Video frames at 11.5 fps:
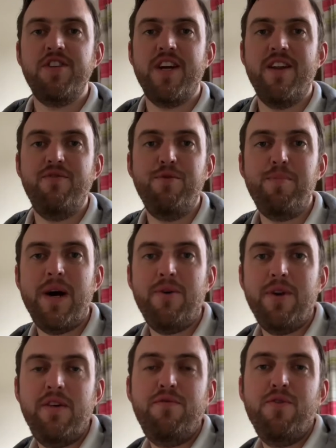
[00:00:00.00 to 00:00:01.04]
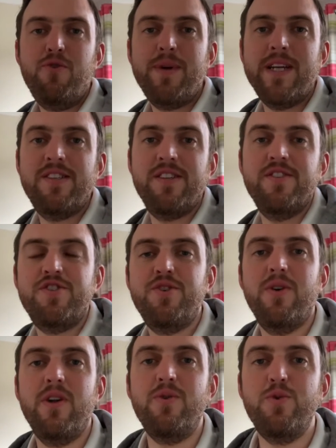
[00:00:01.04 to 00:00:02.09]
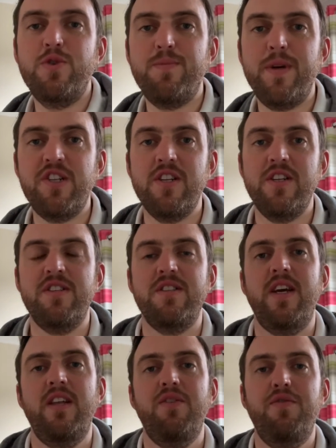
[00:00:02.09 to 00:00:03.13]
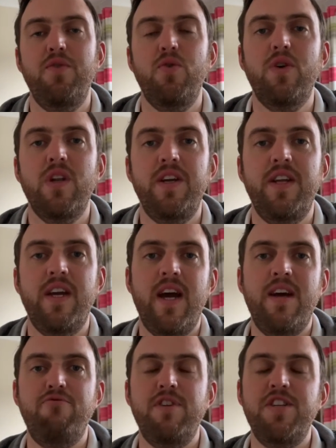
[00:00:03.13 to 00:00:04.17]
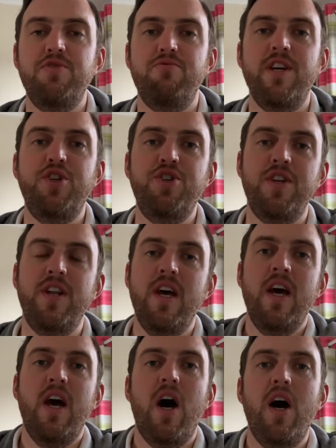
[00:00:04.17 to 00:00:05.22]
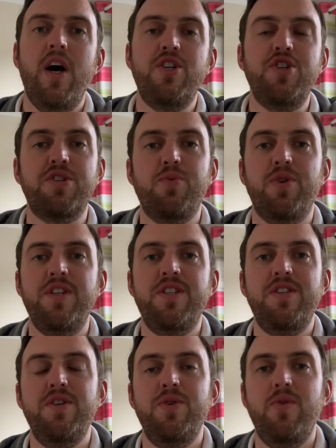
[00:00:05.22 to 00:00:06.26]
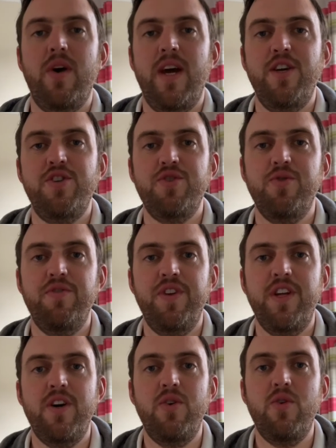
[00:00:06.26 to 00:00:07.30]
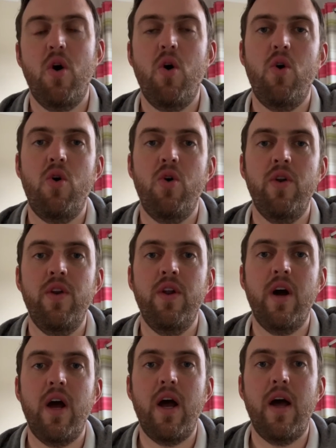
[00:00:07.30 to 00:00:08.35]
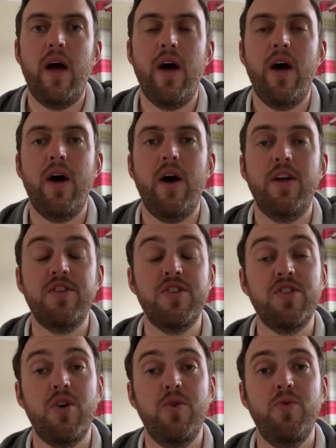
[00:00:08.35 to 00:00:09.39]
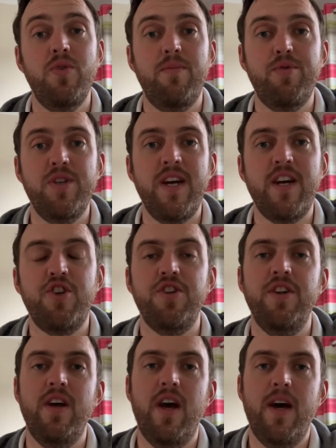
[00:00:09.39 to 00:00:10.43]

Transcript: again from Paladin Floor Maintenance, your local specialist in floor cleaning and restoration. Just wanted to do a short video on stone protection.